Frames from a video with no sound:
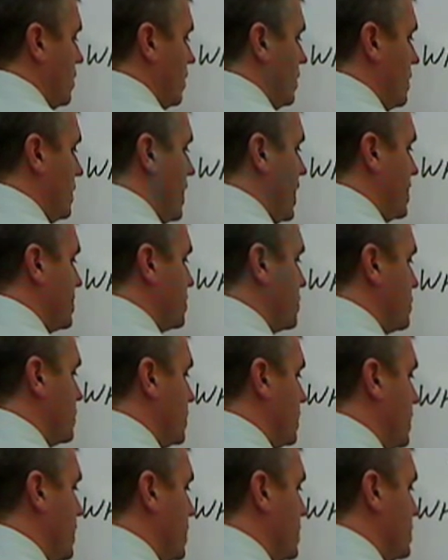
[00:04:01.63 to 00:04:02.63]
The next
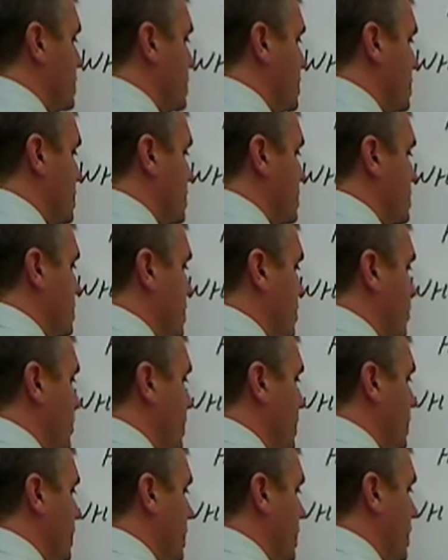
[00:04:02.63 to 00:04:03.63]
one is
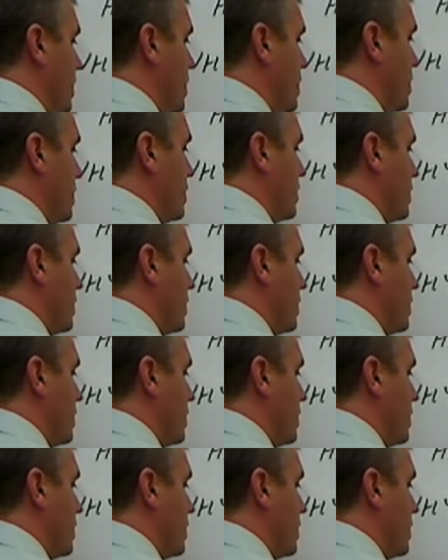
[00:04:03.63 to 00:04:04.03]
stability.